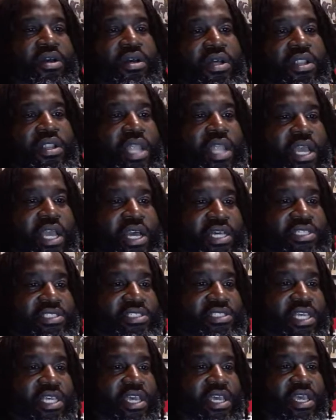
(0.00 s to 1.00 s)
Like I
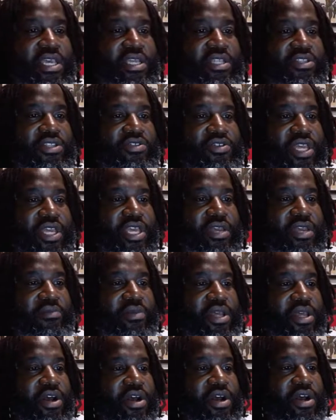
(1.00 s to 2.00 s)
said, you can hit me
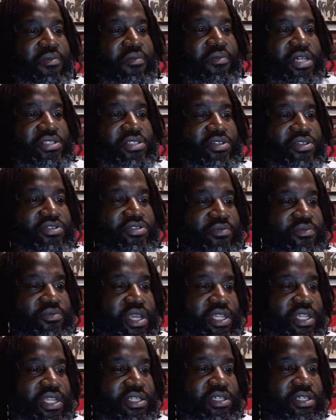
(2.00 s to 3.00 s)
at all my social
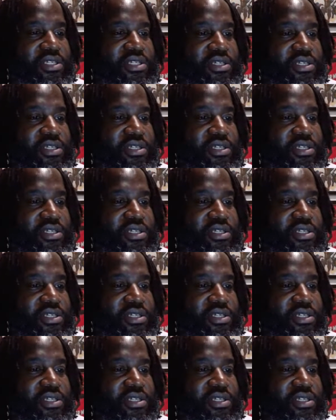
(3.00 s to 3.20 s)
media,